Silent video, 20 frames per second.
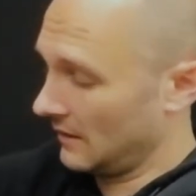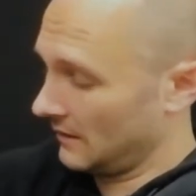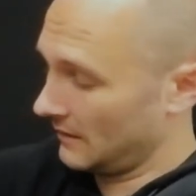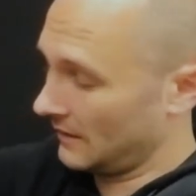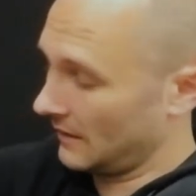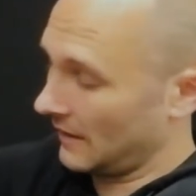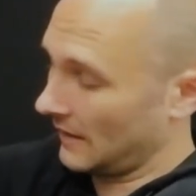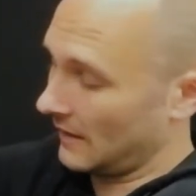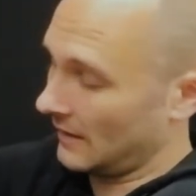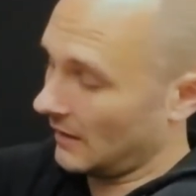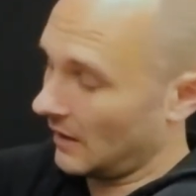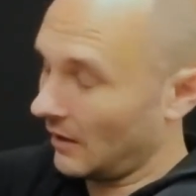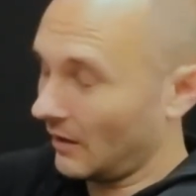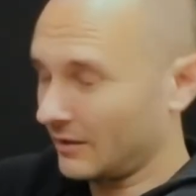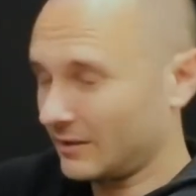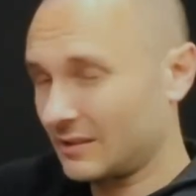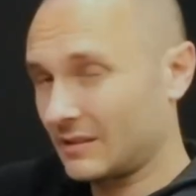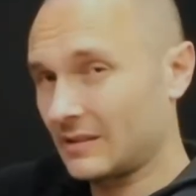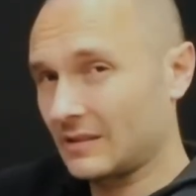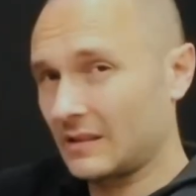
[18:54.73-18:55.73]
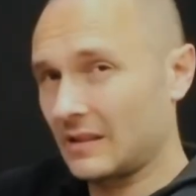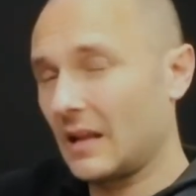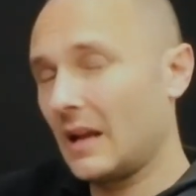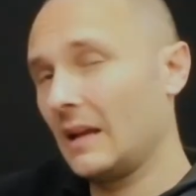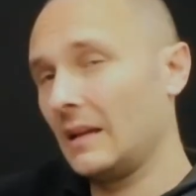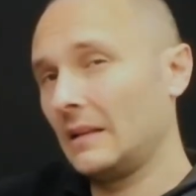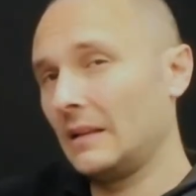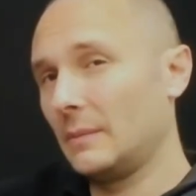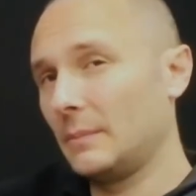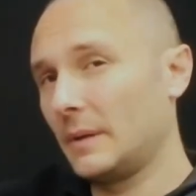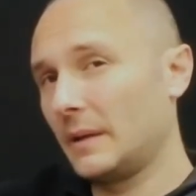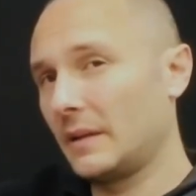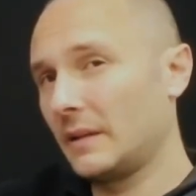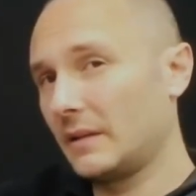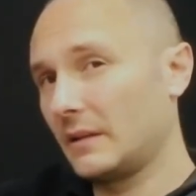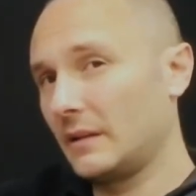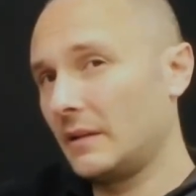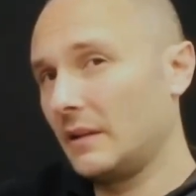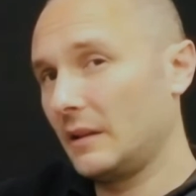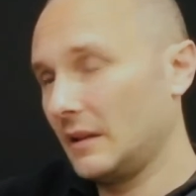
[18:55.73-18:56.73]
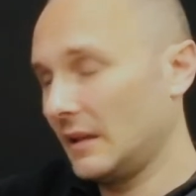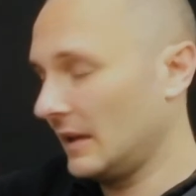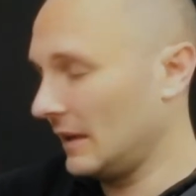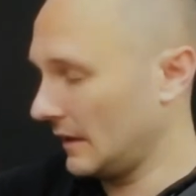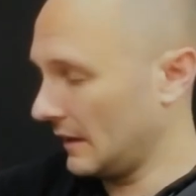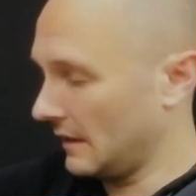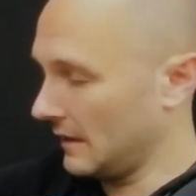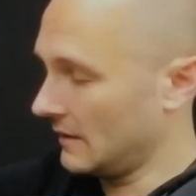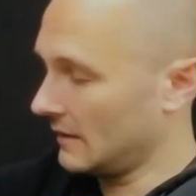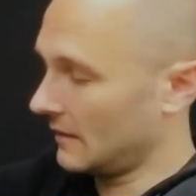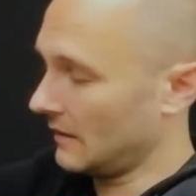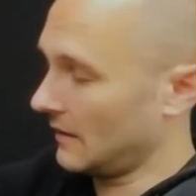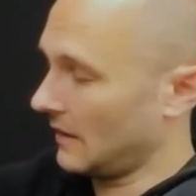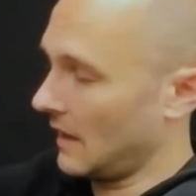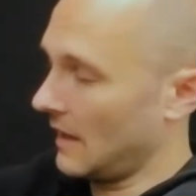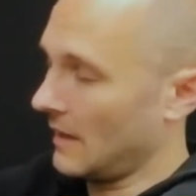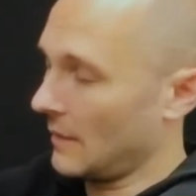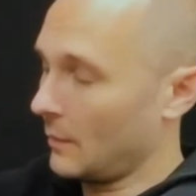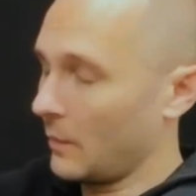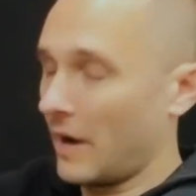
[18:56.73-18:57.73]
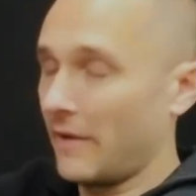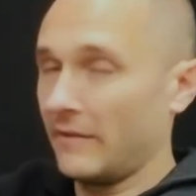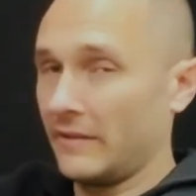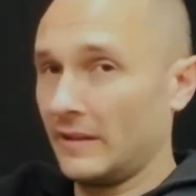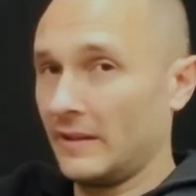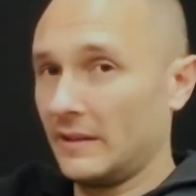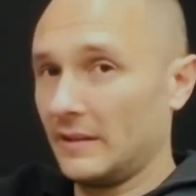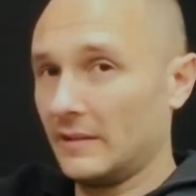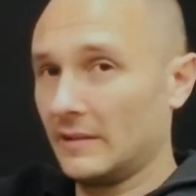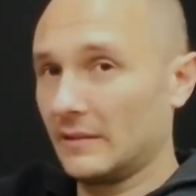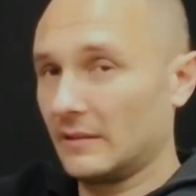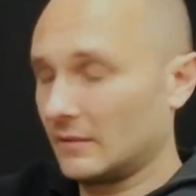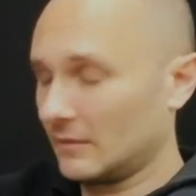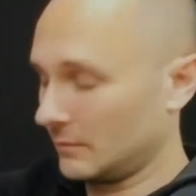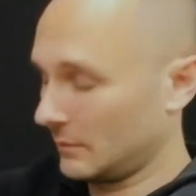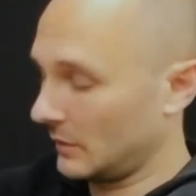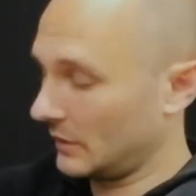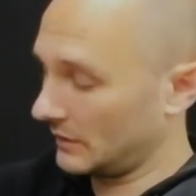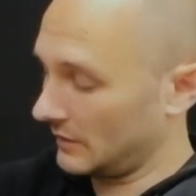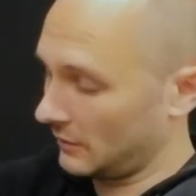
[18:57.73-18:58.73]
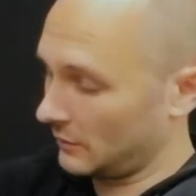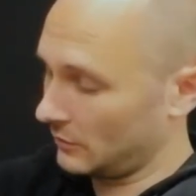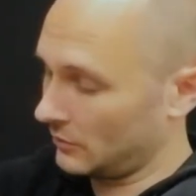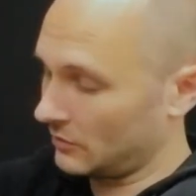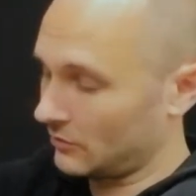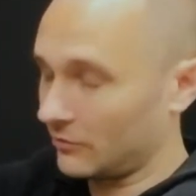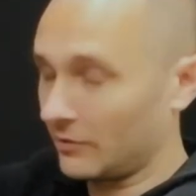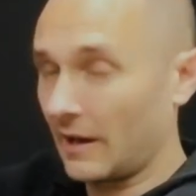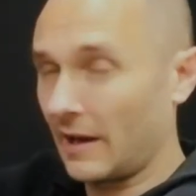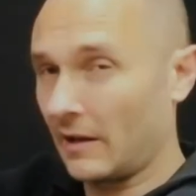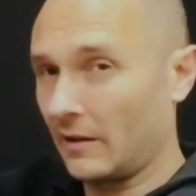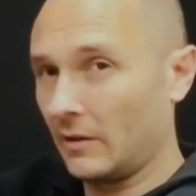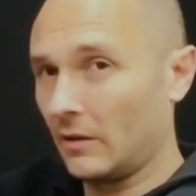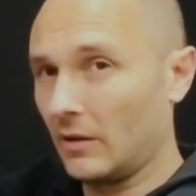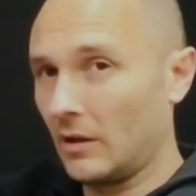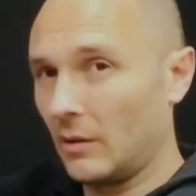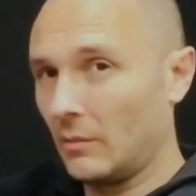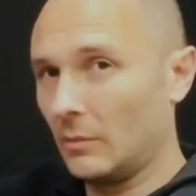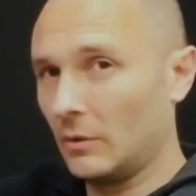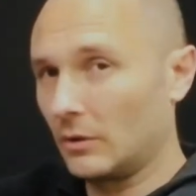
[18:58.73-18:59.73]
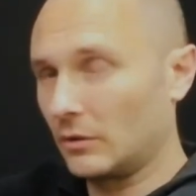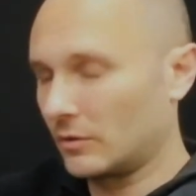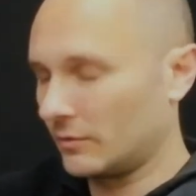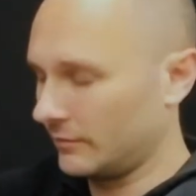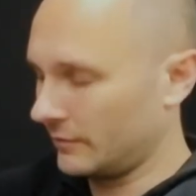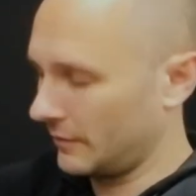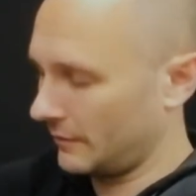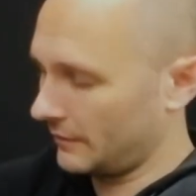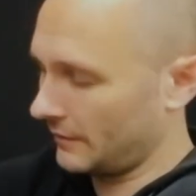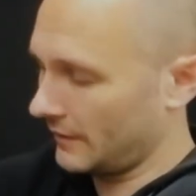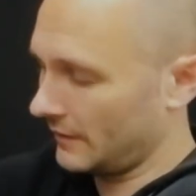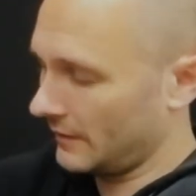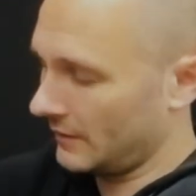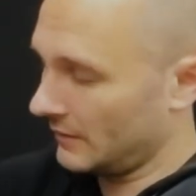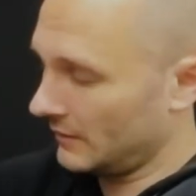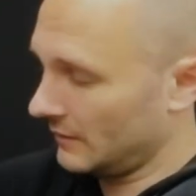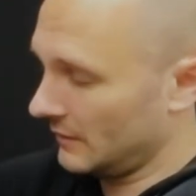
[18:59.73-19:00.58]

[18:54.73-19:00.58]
that are slightly bigger than you need and then wearing these, because it'll just create a lot more comfort for you.